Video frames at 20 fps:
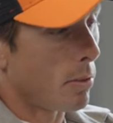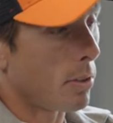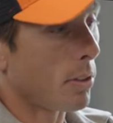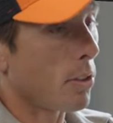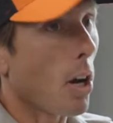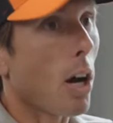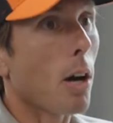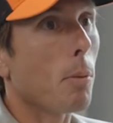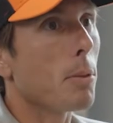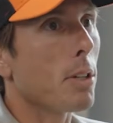
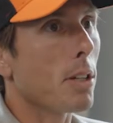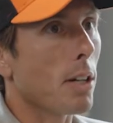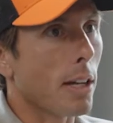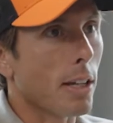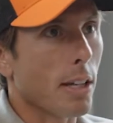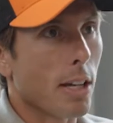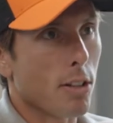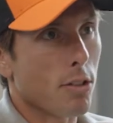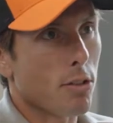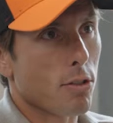dubbed, I
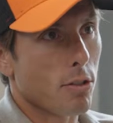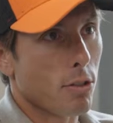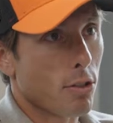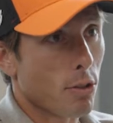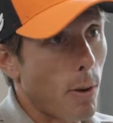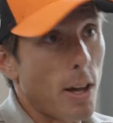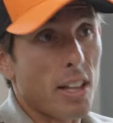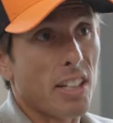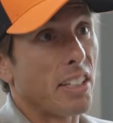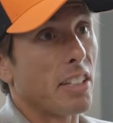guess, so
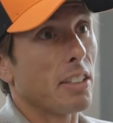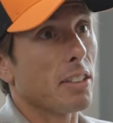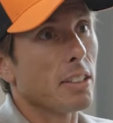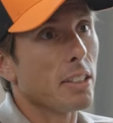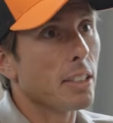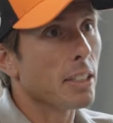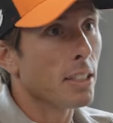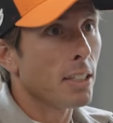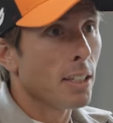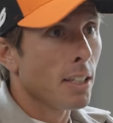elegantly.